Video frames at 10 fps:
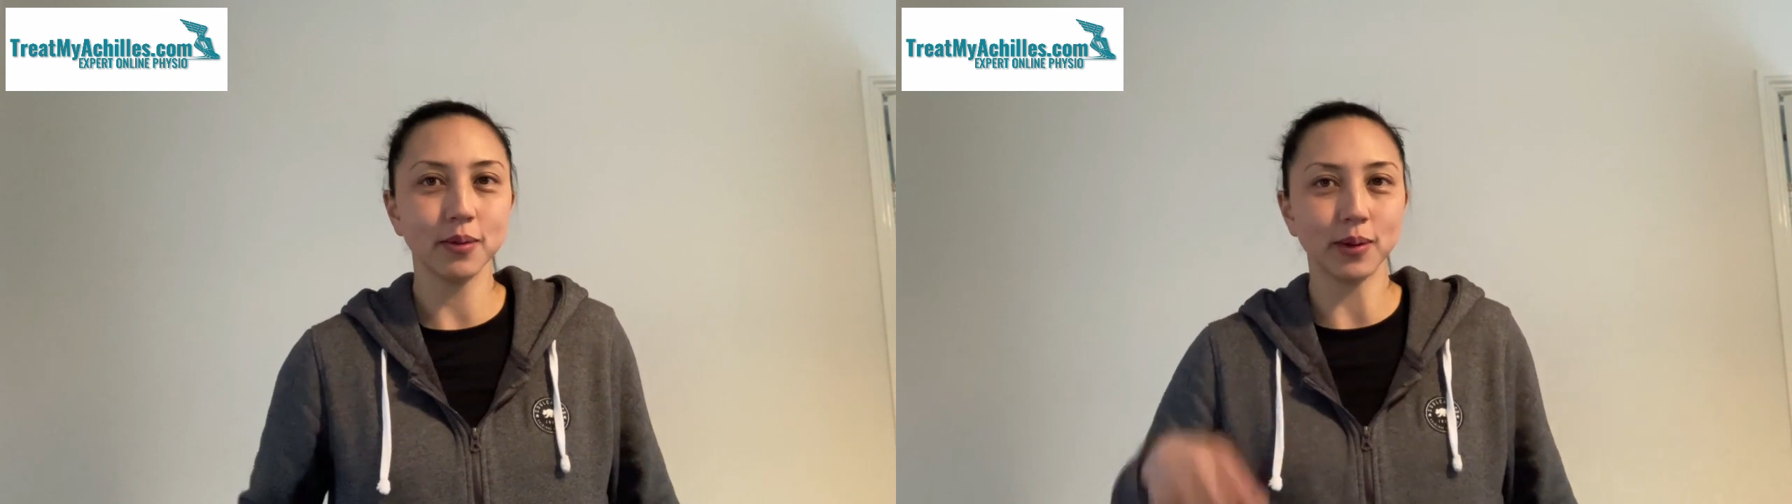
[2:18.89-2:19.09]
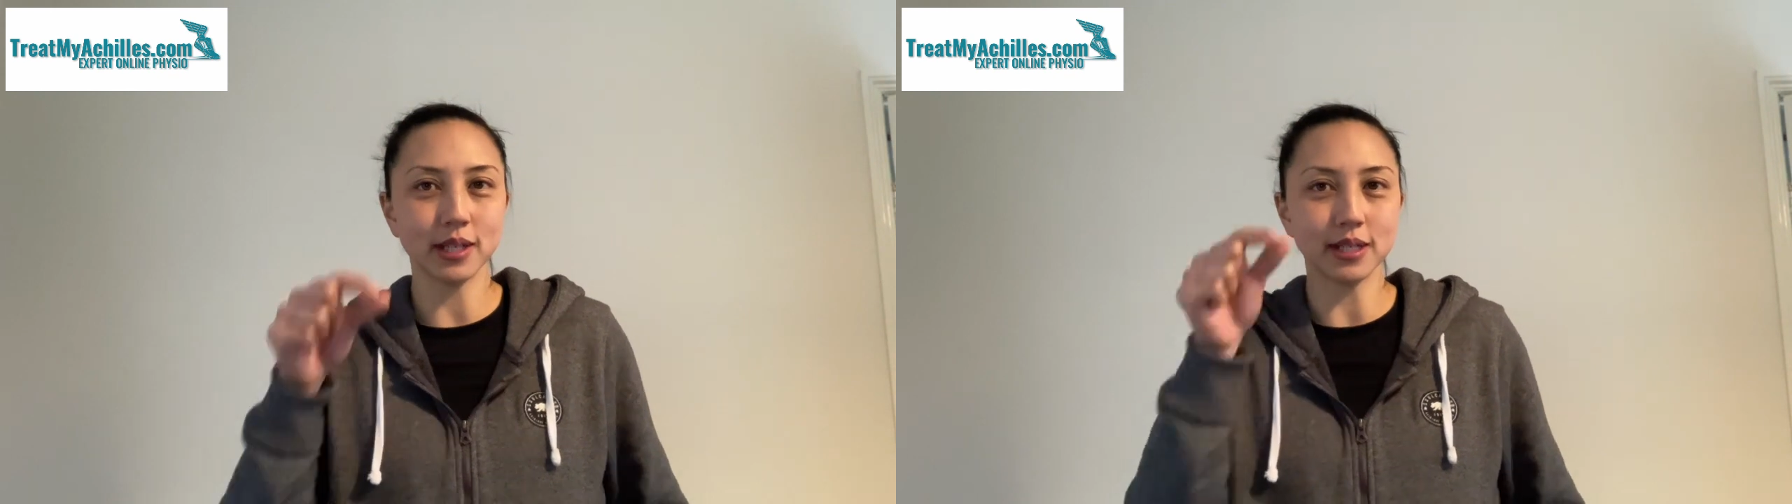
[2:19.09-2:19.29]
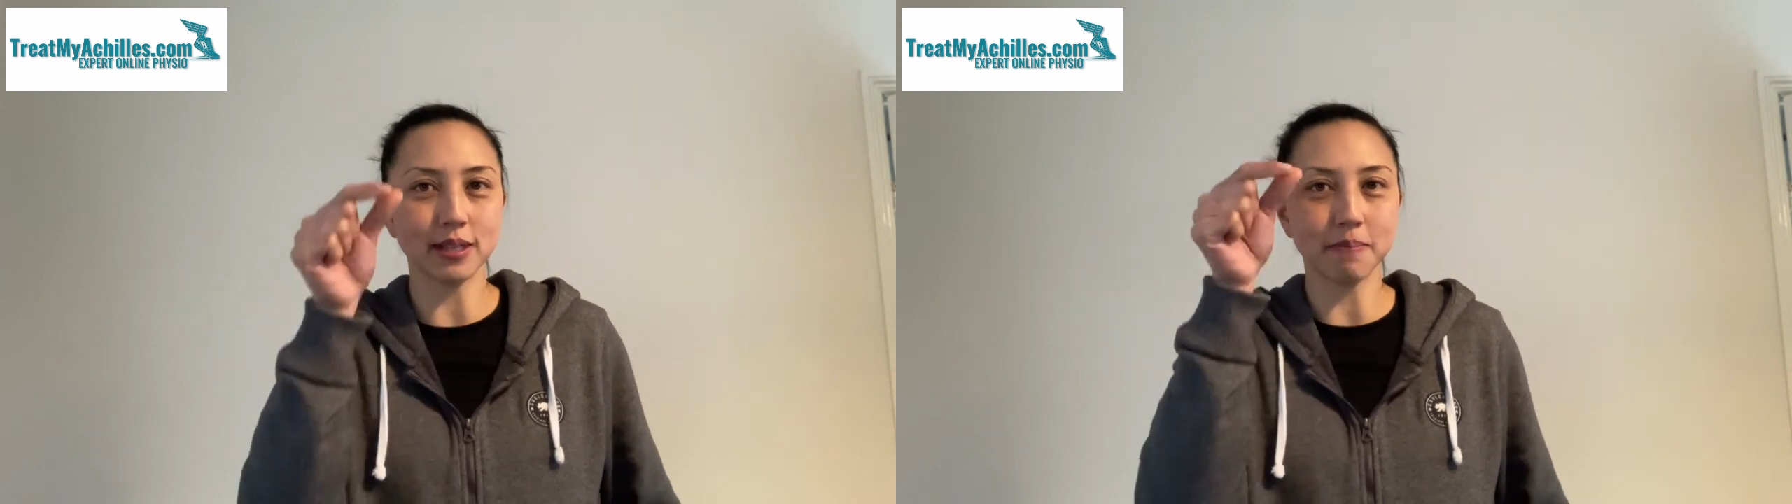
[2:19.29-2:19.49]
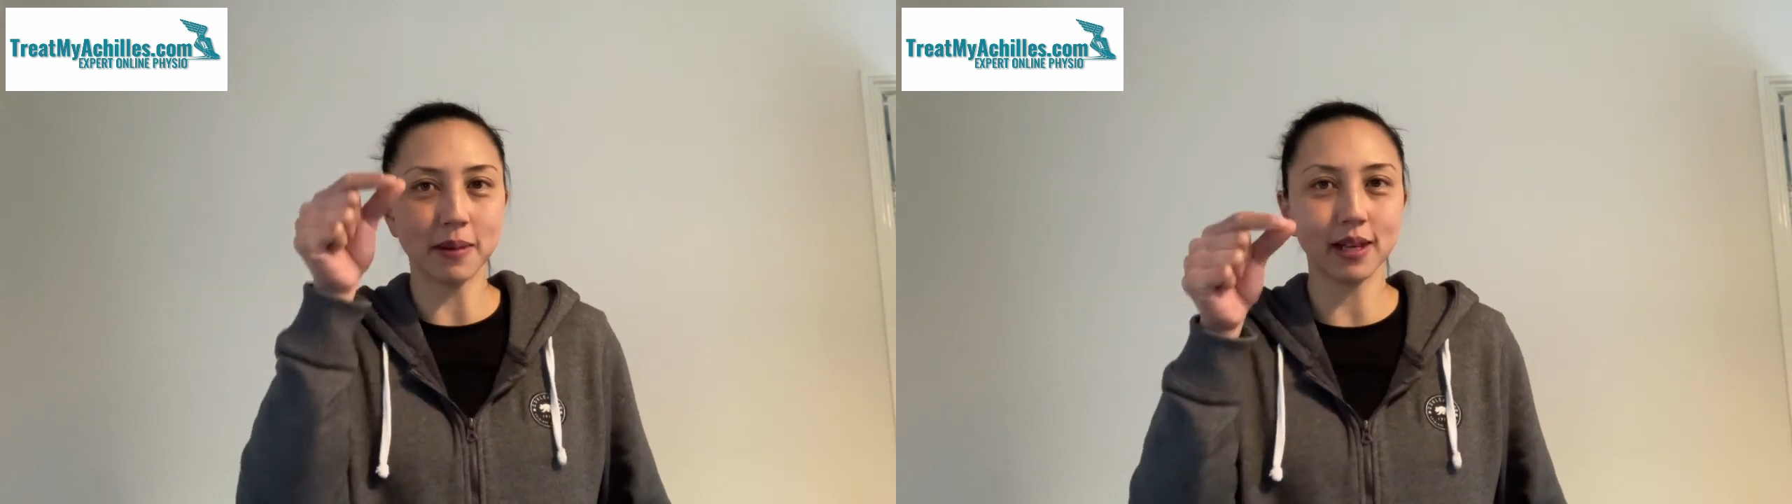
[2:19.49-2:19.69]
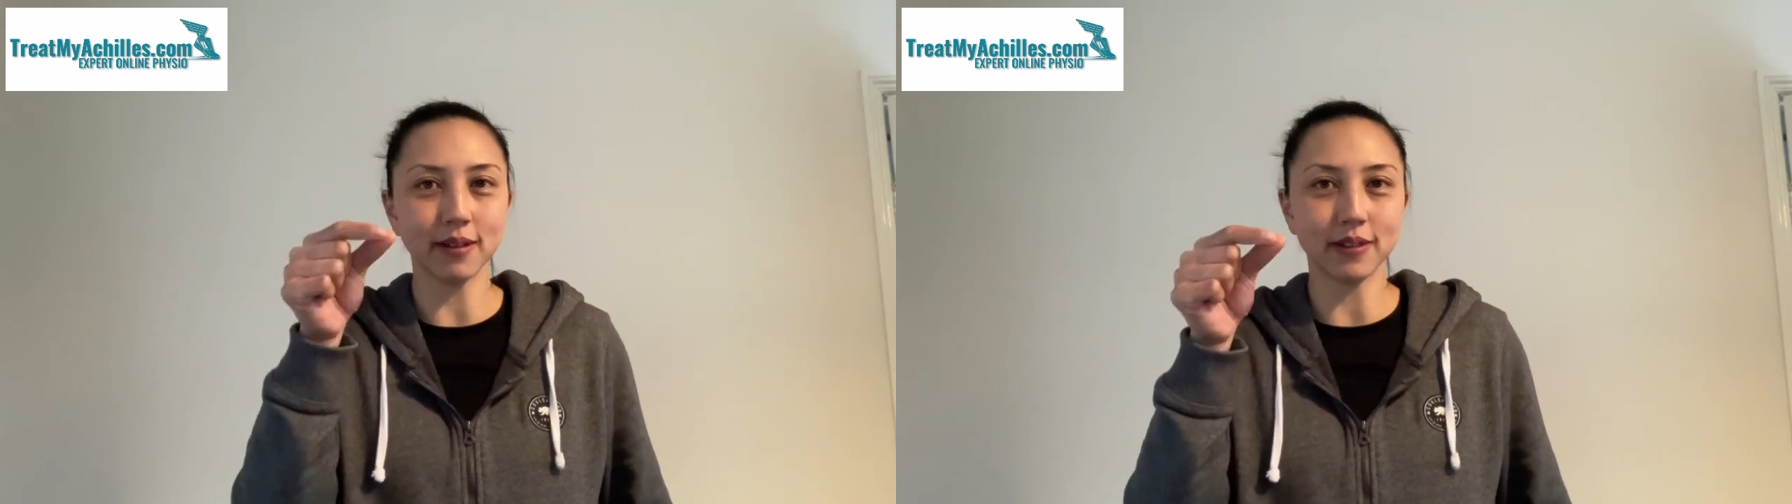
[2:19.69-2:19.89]
which is the
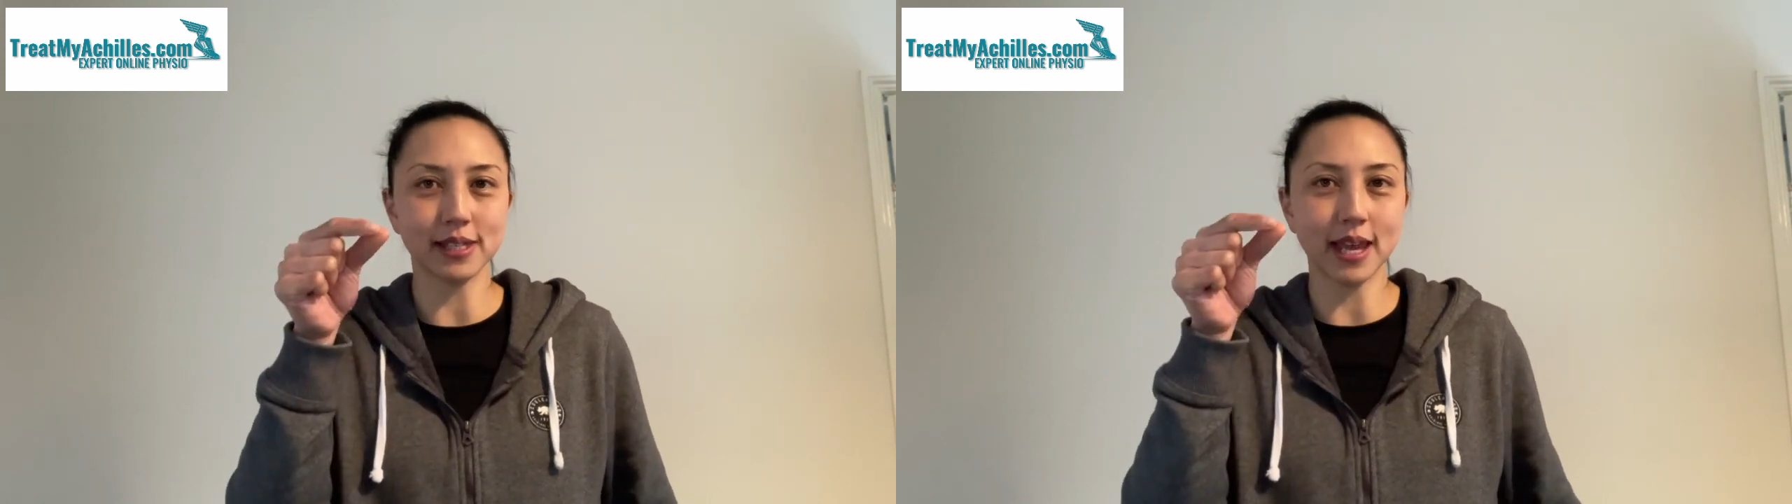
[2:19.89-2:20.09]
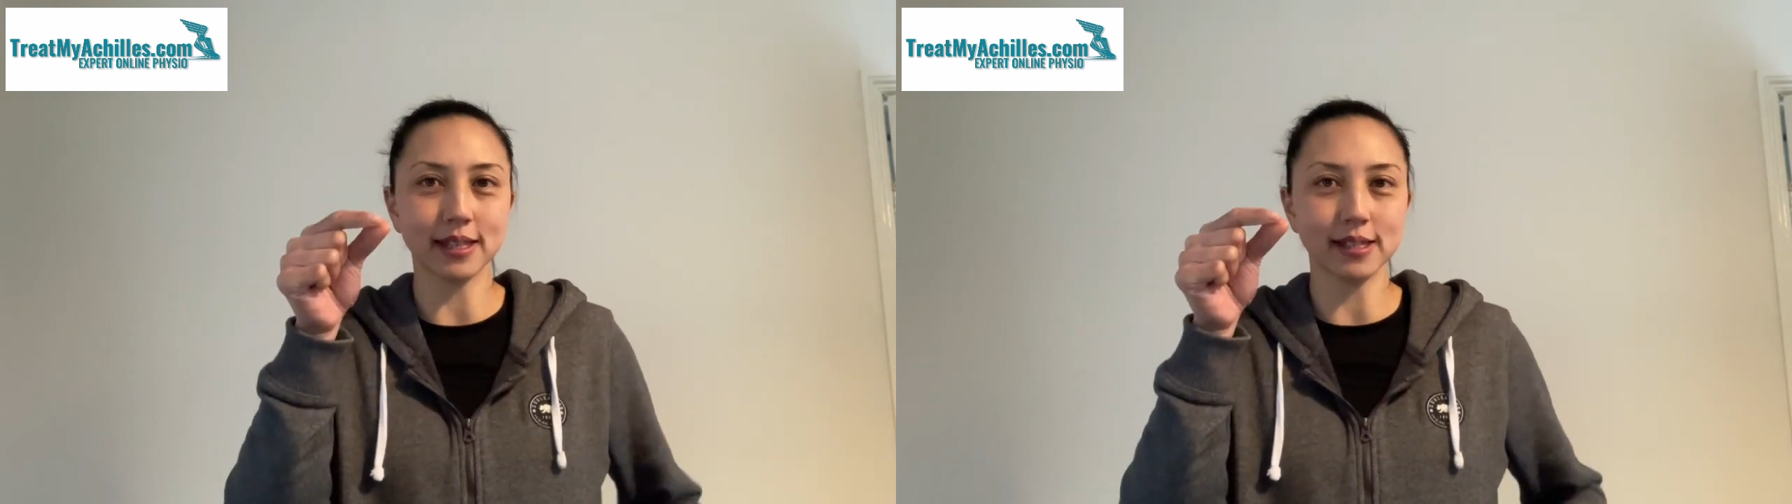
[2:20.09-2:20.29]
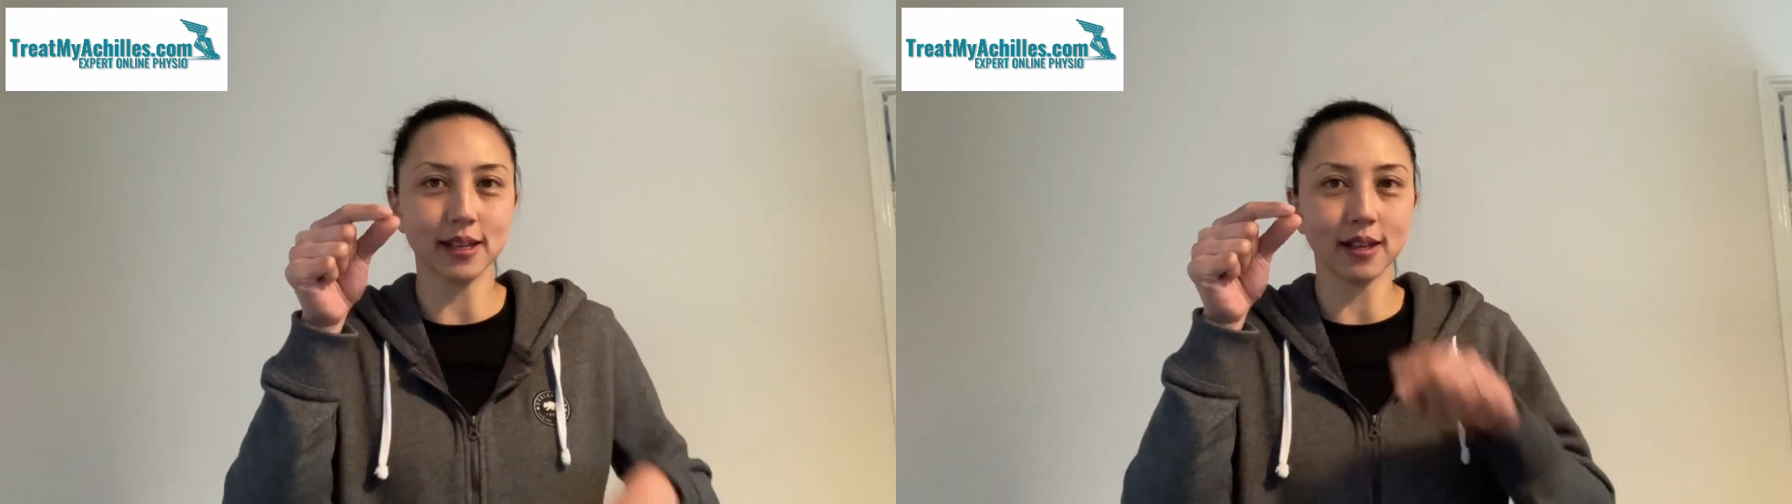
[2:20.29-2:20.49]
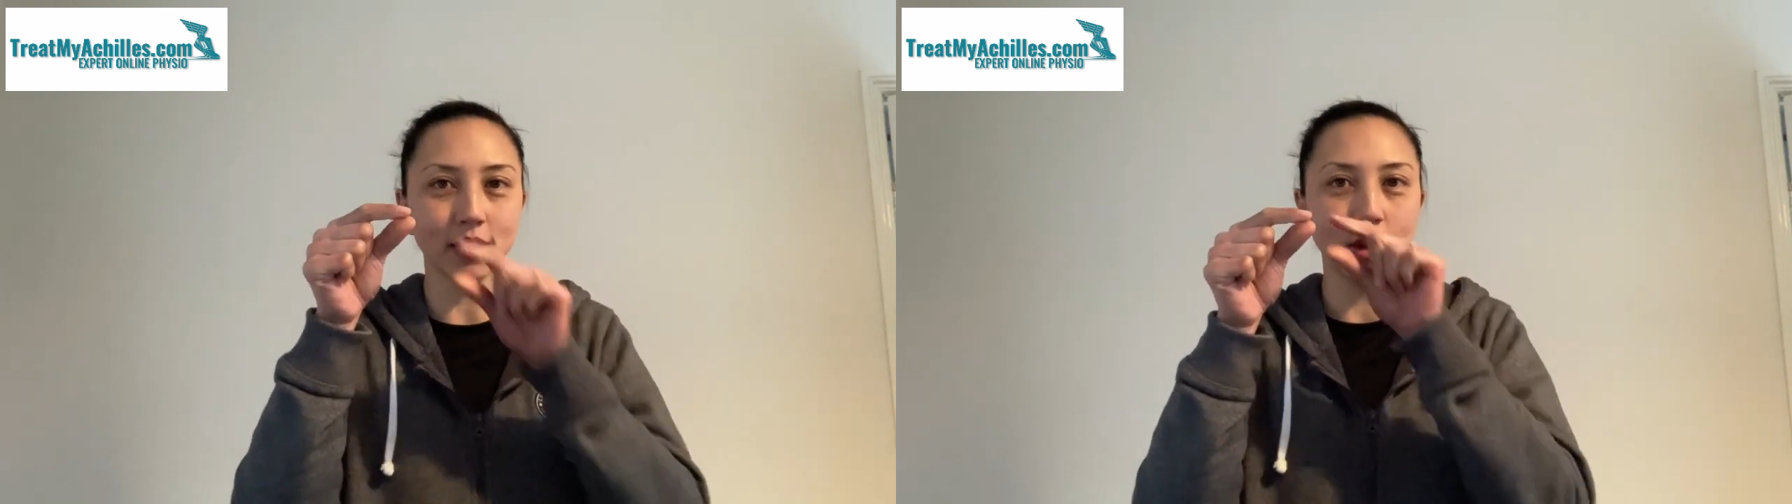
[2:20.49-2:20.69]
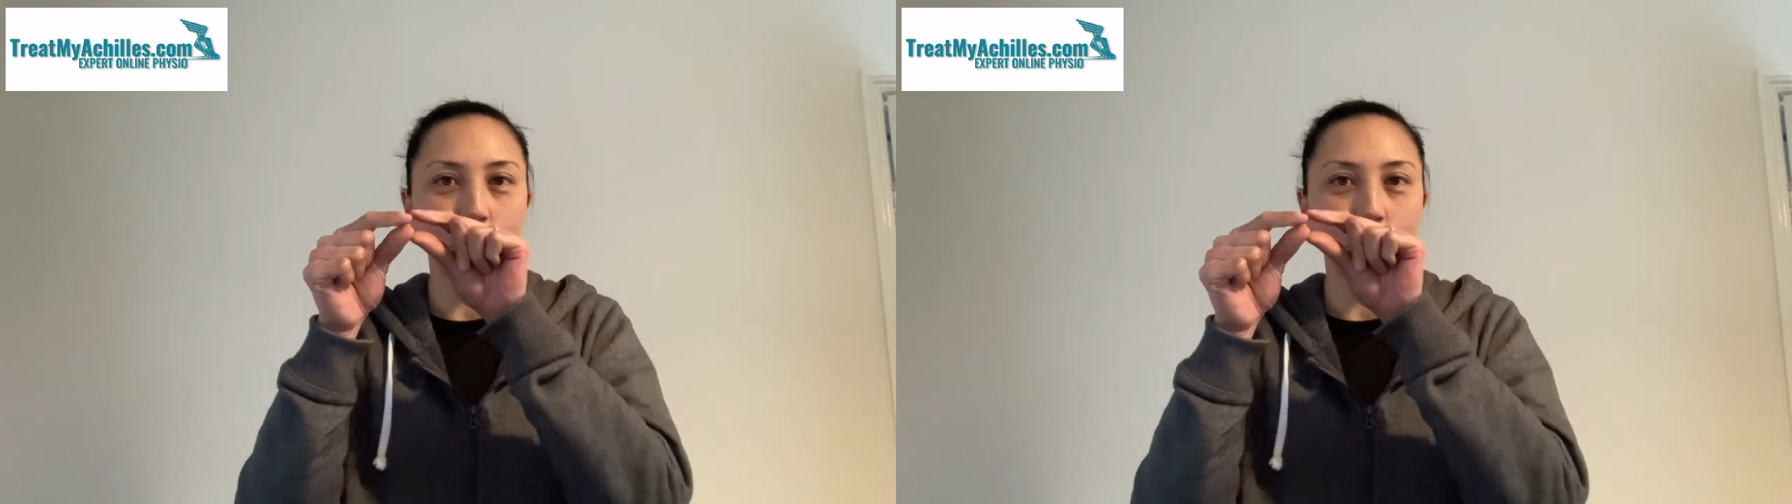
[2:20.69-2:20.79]
middle of the tendon,